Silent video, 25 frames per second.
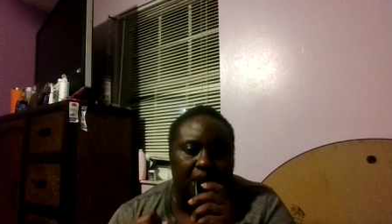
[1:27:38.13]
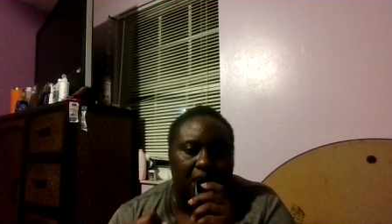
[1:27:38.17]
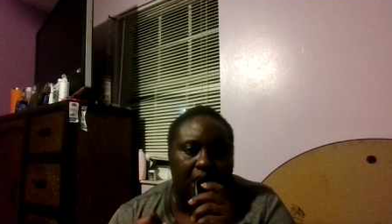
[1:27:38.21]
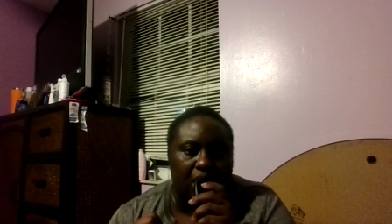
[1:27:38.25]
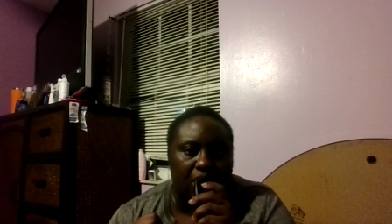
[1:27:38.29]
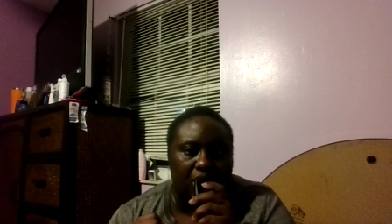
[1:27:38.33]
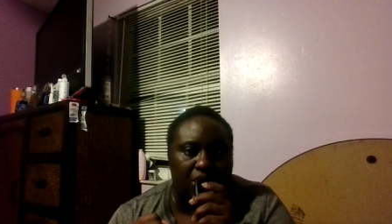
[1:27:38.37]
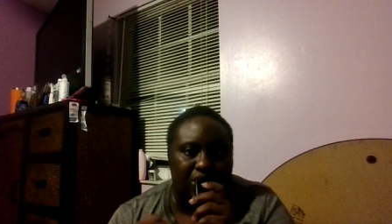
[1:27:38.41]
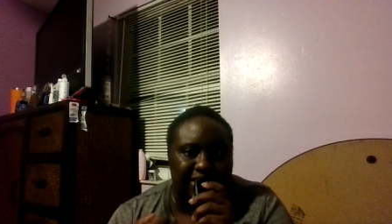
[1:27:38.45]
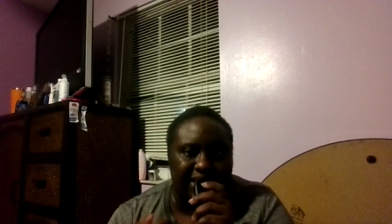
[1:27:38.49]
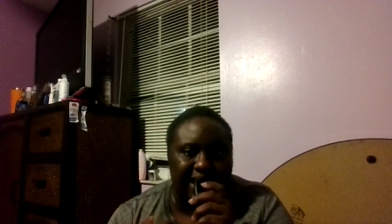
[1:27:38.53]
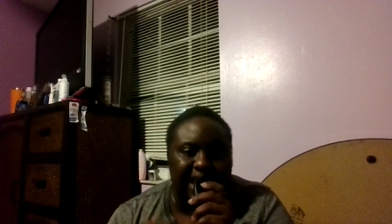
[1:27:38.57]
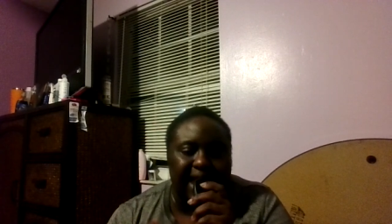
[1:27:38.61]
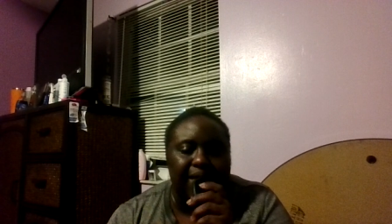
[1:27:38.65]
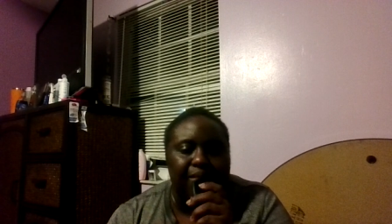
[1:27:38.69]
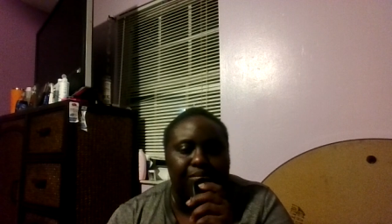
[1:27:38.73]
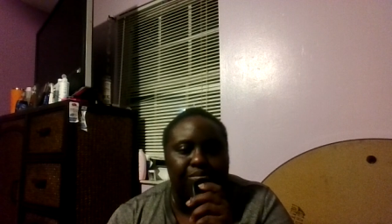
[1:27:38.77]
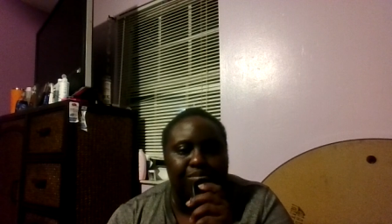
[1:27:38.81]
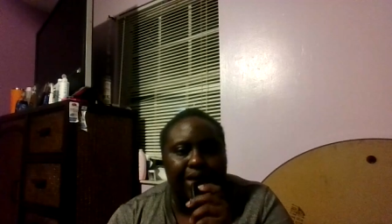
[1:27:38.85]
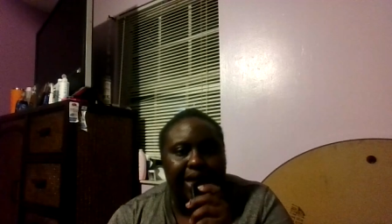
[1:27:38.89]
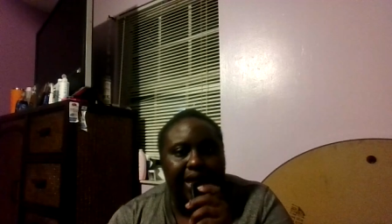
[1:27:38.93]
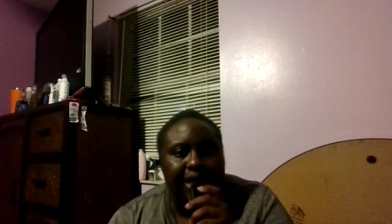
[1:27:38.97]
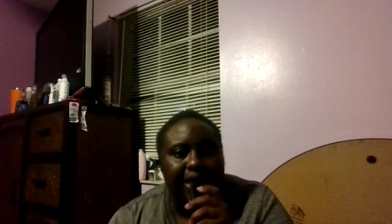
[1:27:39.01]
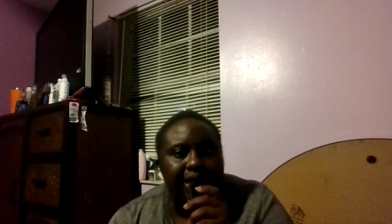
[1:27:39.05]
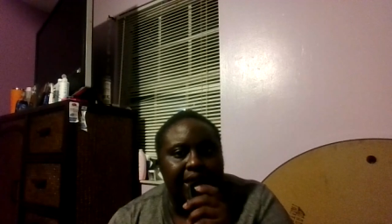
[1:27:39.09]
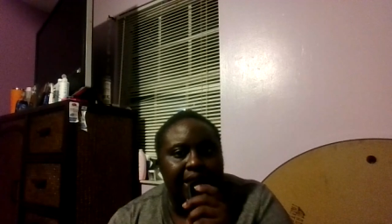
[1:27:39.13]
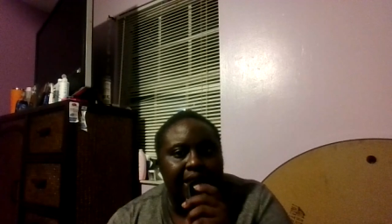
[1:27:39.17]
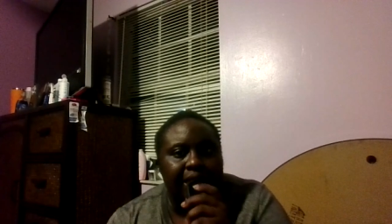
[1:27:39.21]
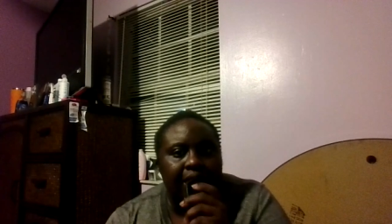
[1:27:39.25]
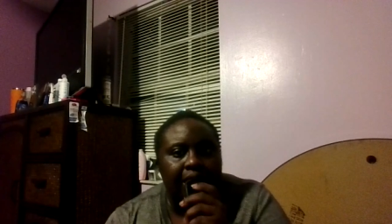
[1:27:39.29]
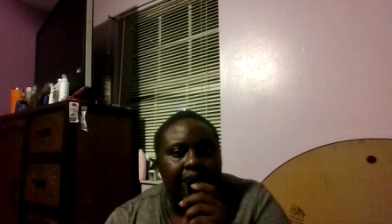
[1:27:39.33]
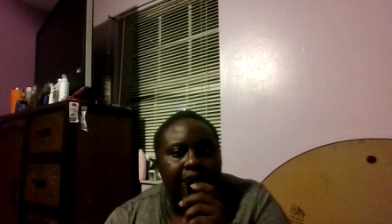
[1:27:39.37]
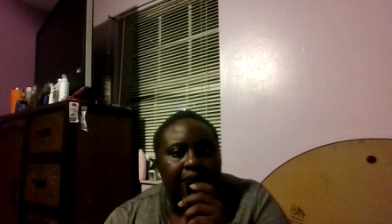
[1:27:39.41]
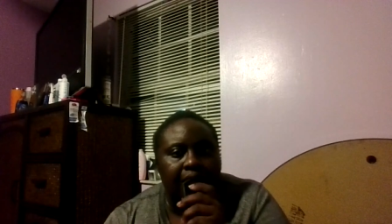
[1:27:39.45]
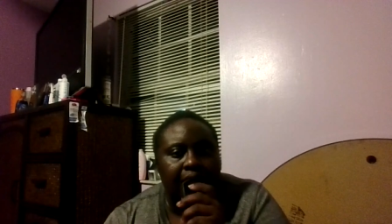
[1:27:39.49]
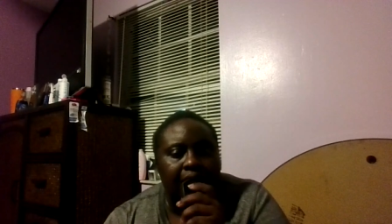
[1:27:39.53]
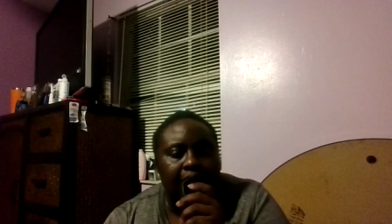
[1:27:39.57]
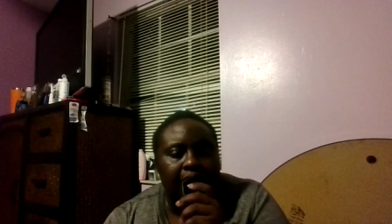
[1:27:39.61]
honors like me.
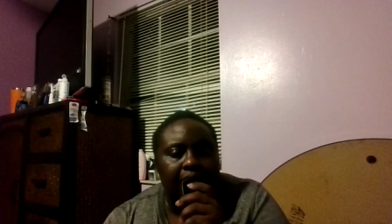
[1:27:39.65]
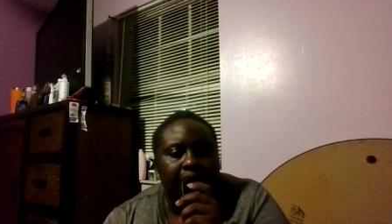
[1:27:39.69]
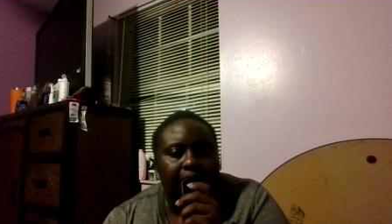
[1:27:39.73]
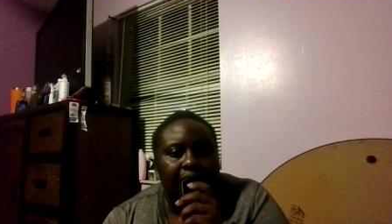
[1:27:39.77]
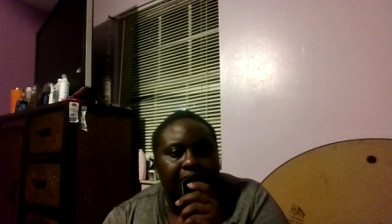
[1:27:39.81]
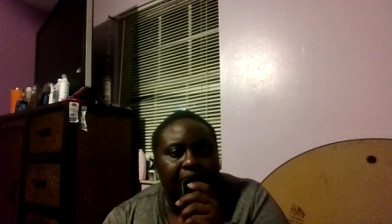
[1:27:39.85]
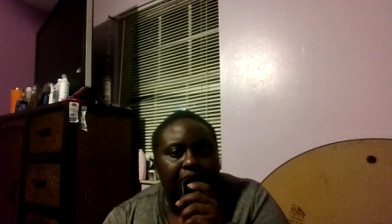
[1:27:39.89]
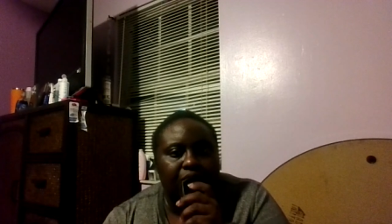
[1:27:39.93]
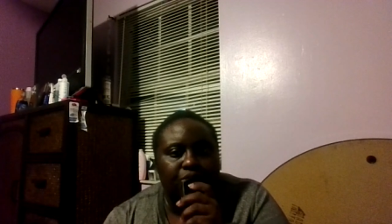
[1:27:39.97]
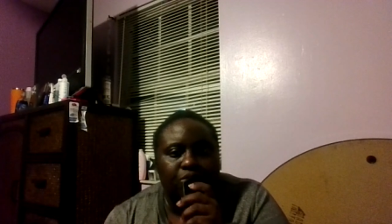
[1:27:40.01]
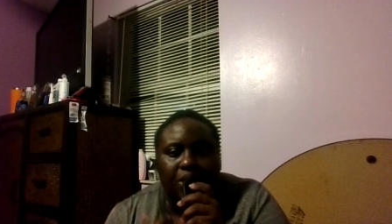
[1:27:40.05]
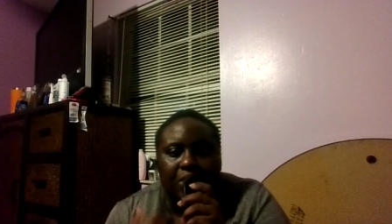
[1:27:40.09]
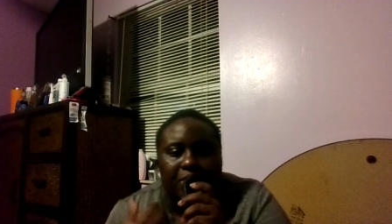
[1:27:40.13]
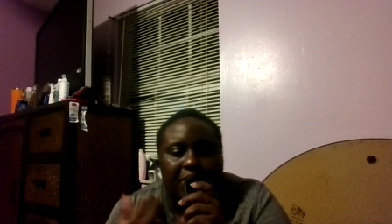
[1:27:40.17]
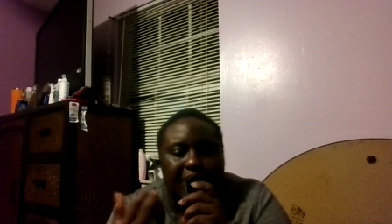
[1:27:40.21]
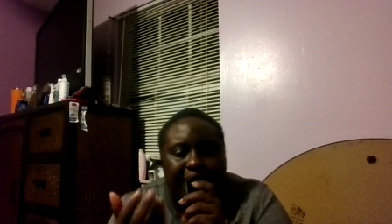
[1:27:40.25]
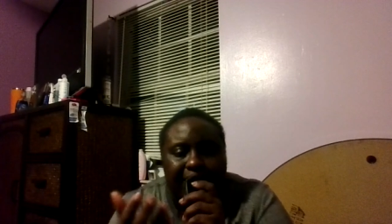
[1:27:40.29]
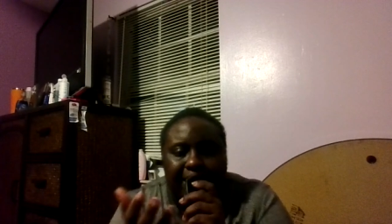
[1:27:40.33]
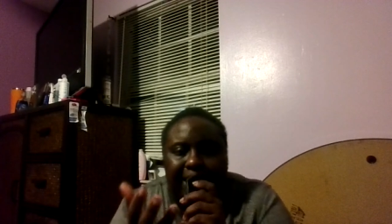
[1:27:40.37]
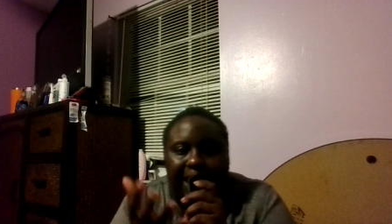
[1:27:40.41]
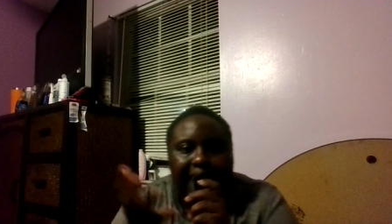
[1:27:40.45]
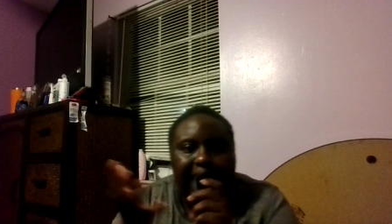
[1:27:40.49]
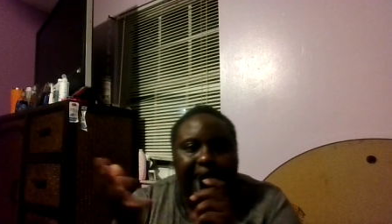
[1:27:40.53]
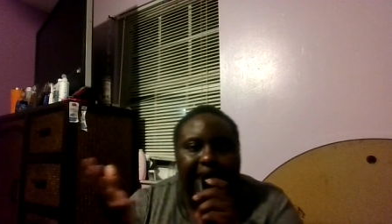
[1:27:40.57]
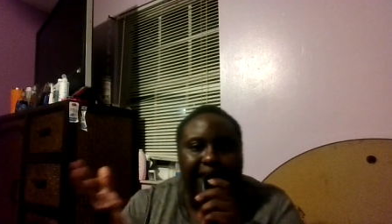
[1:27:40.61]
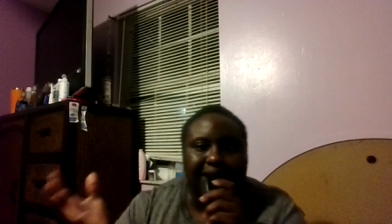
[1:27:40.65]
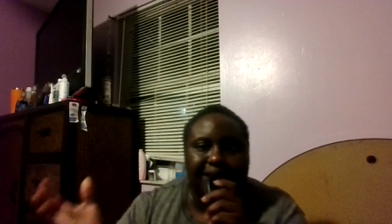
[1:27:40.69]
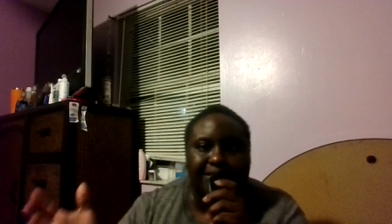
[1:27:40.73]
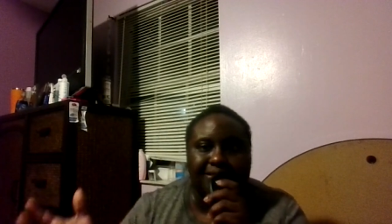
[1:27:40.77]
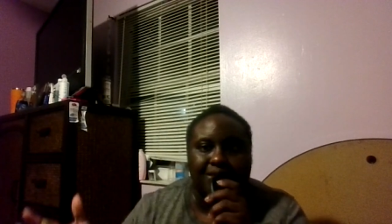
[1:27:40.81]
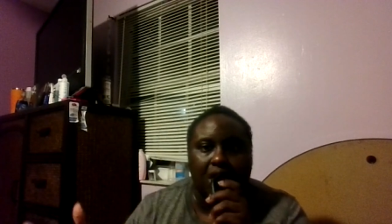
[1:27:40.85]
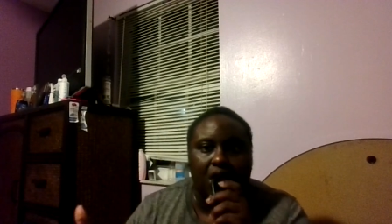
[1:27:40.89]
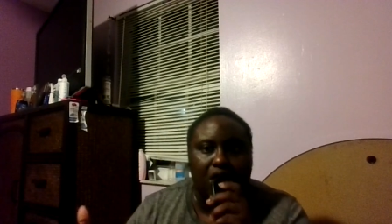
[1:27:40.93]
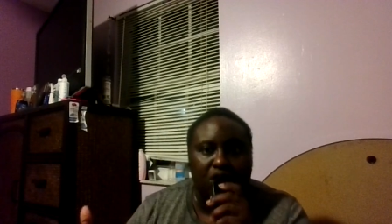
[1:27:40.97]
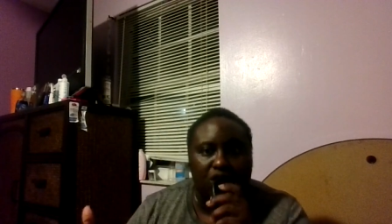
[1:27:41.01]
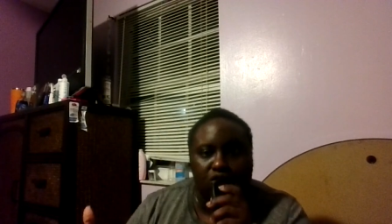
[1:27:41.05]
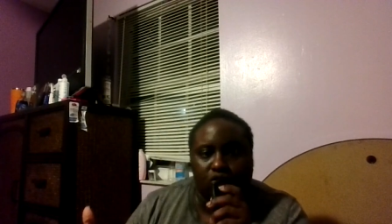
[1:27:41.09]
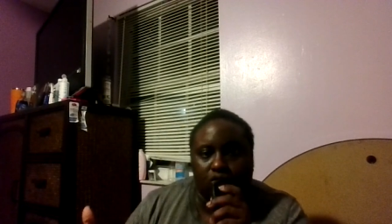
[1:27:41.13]
He was probably on the highest
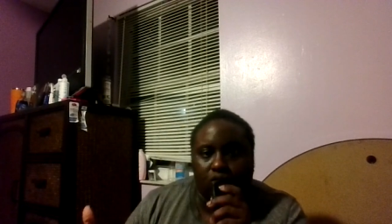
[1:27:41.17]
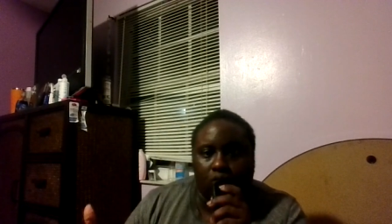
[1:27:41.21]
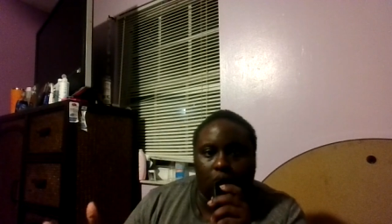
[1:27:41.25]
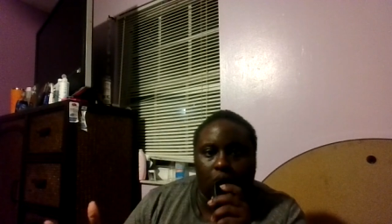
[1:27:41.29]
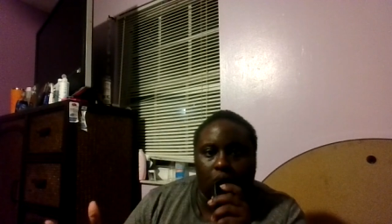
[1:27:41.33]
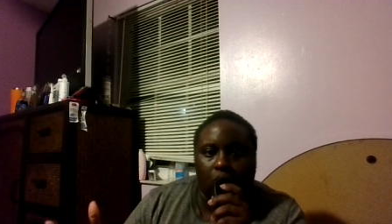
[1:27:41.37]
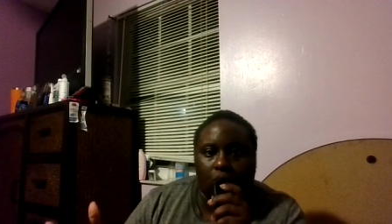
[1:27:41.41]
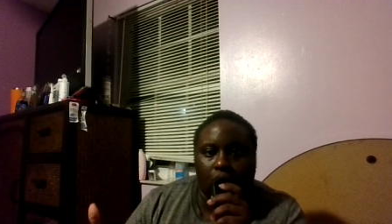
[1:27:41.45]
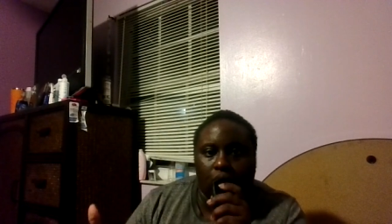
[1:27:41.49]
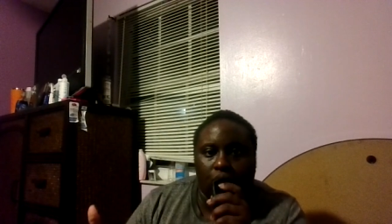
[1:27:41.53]
honor roll.